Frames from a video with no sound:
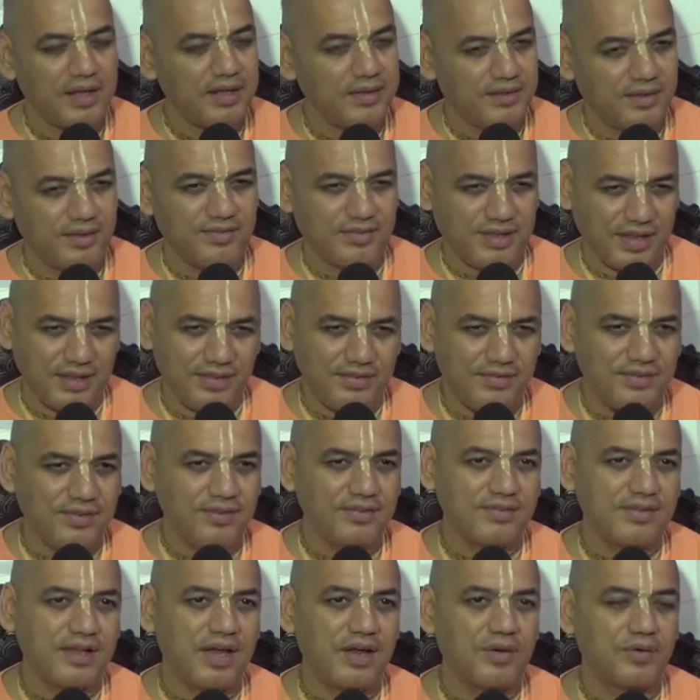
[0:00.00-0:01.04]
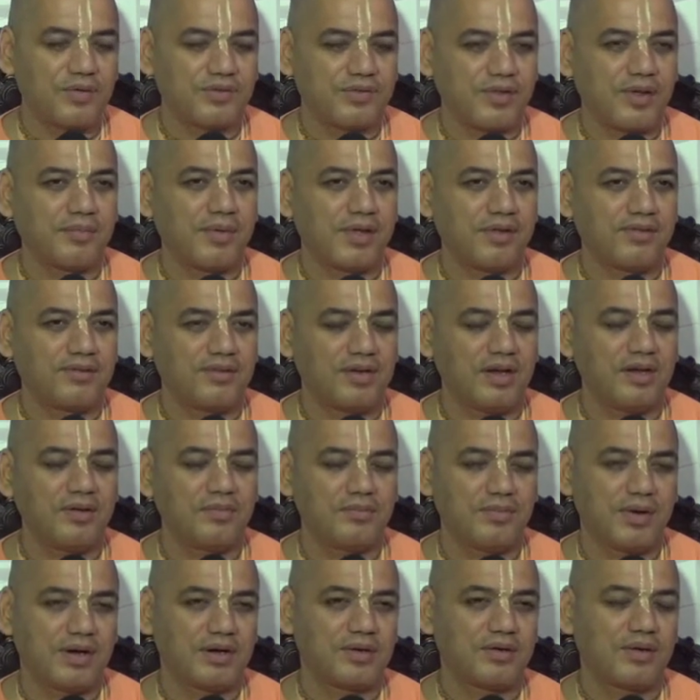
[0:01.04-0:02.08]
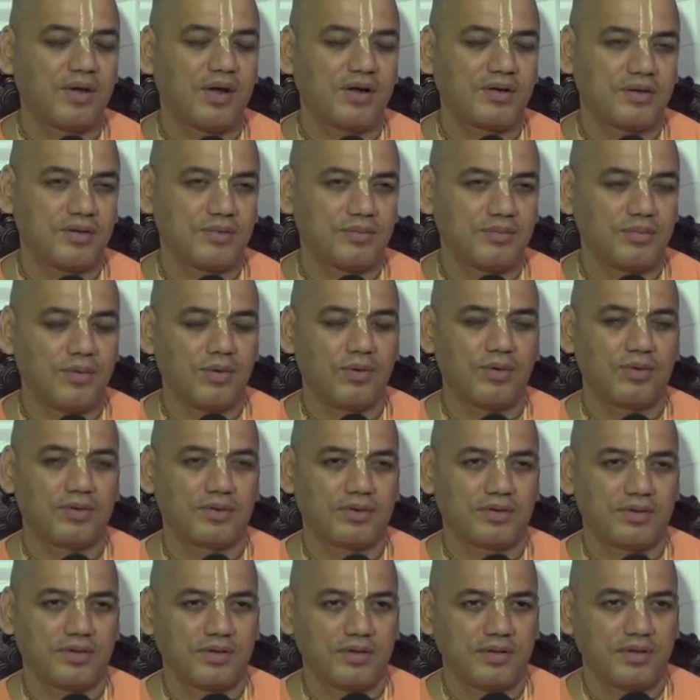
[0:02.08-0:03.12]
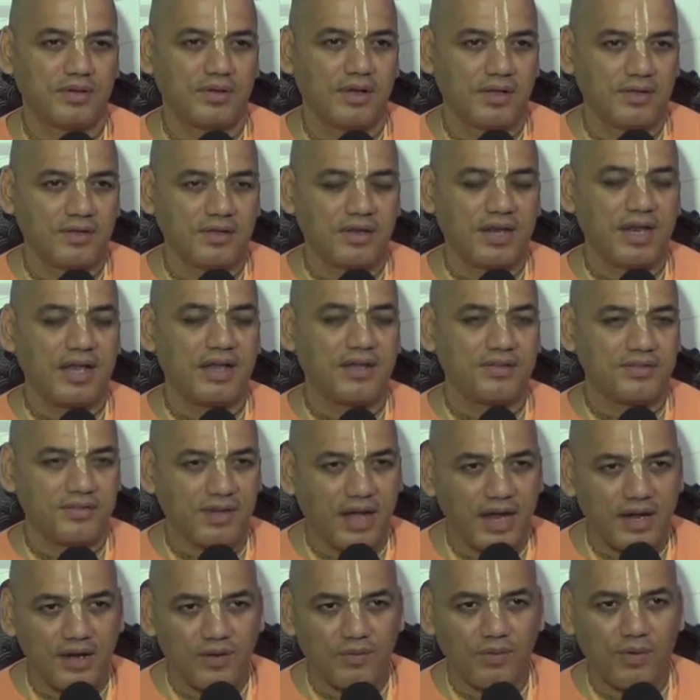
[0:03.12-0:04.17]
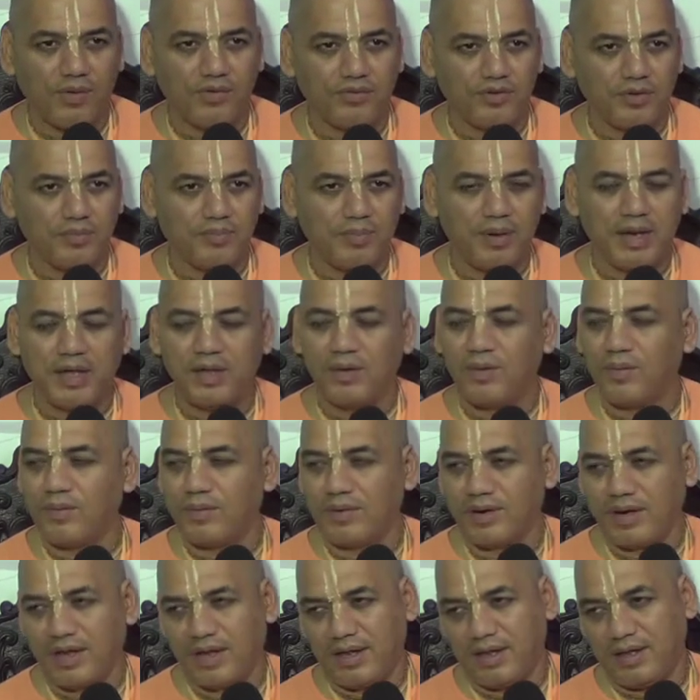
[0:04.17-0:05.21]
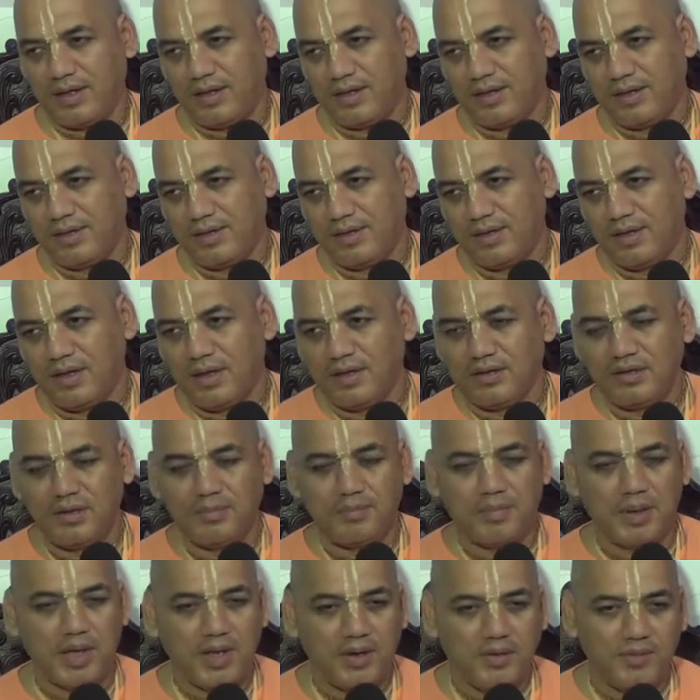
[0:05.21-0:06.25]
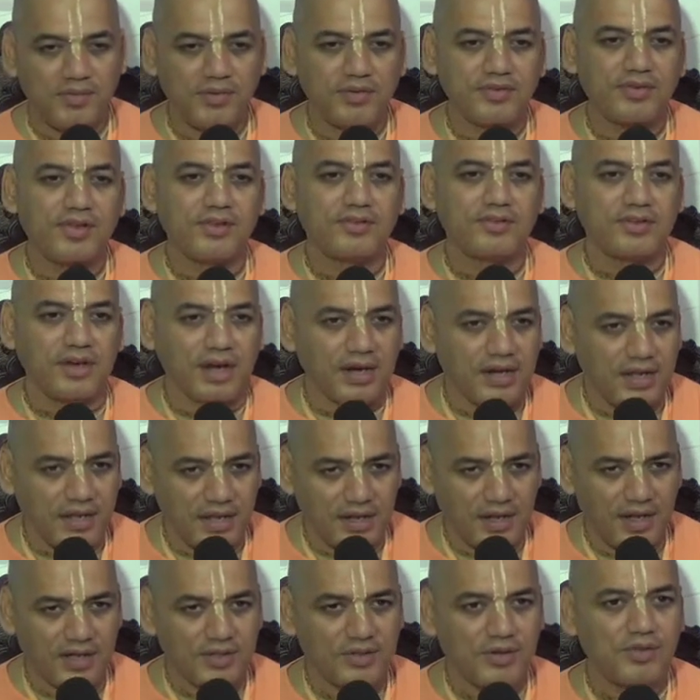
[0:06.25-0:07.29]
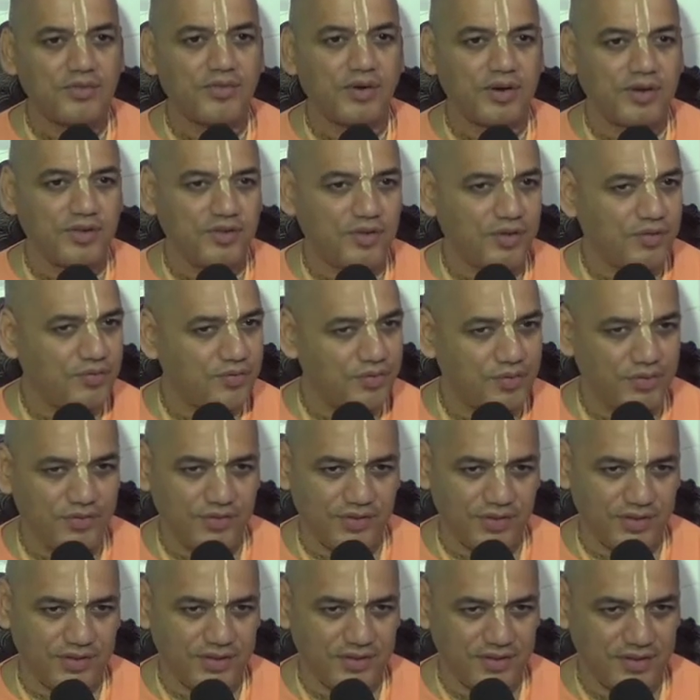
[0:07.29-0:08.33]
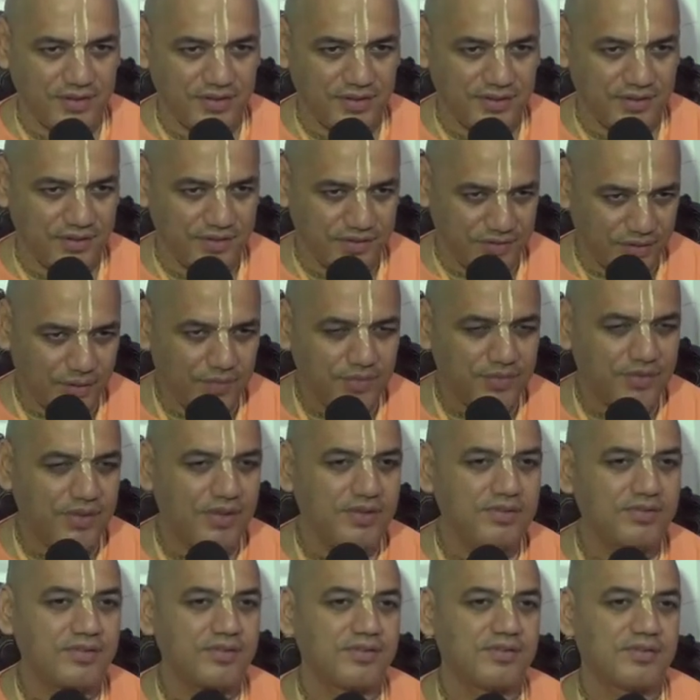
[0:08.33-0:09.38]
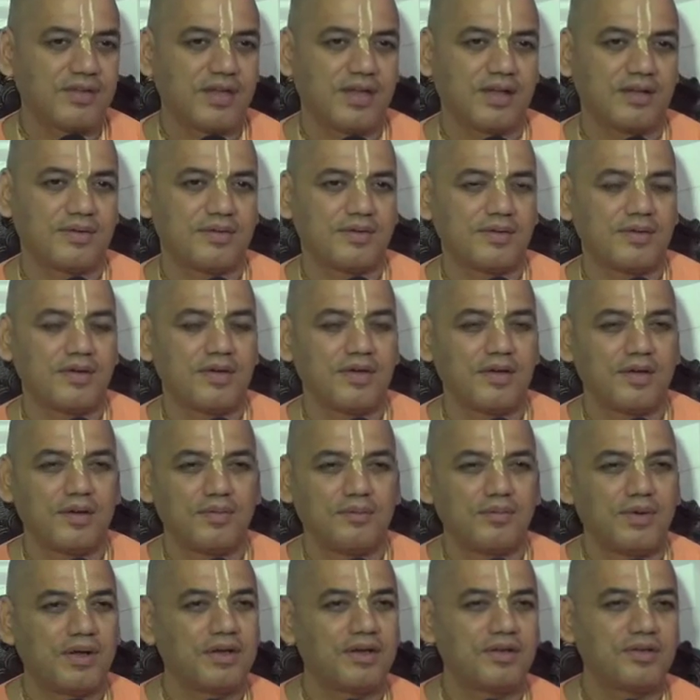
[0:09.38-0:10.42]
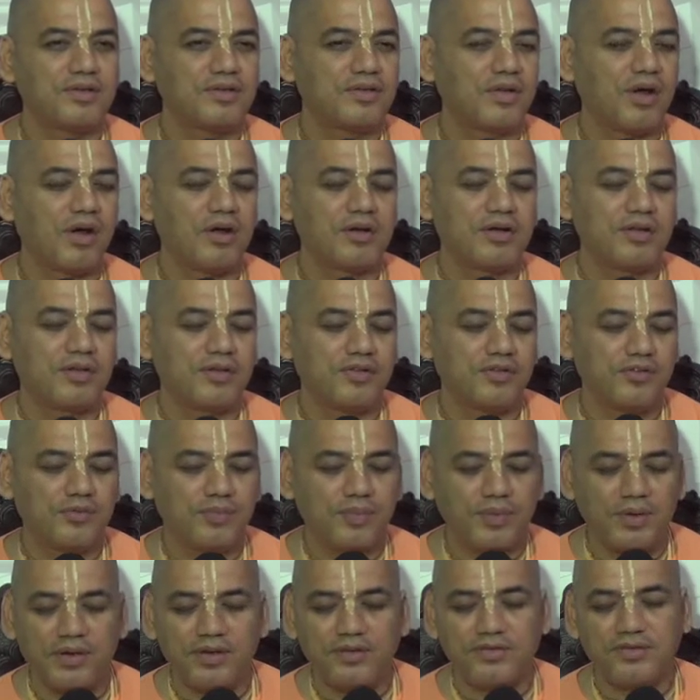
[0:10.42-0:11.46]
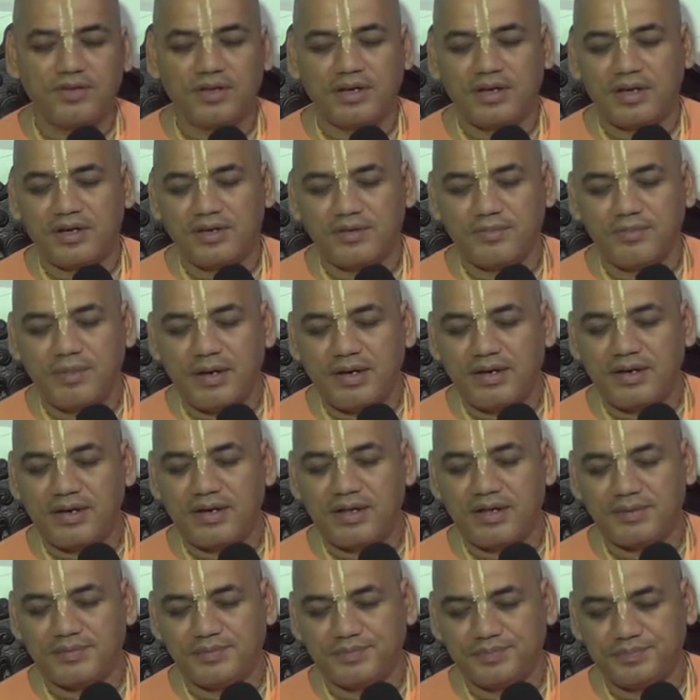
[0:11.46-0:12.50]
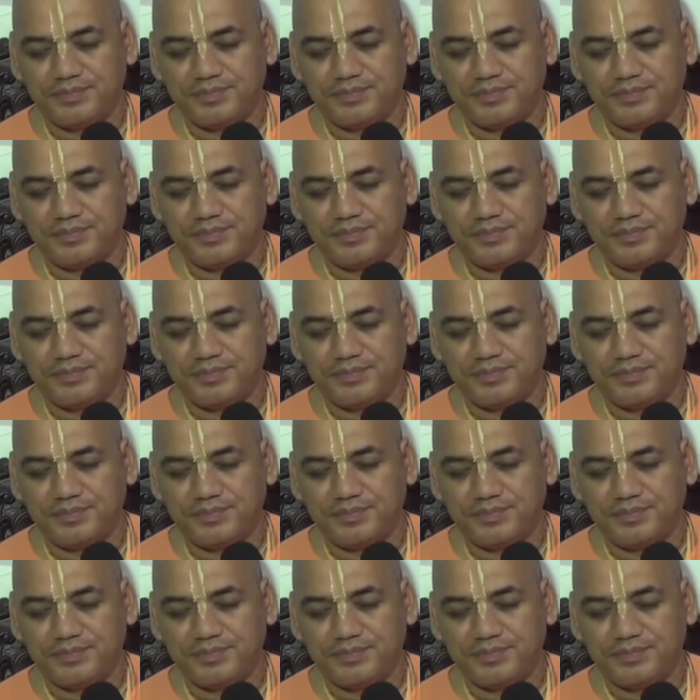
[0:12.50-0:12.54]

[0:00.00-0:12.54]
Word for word: The sense is there to some extent, but not more. That like a child wants to play whole day. The parent will say study, otherwise what is your future? Some sense is there but it is not spiritual, it is material.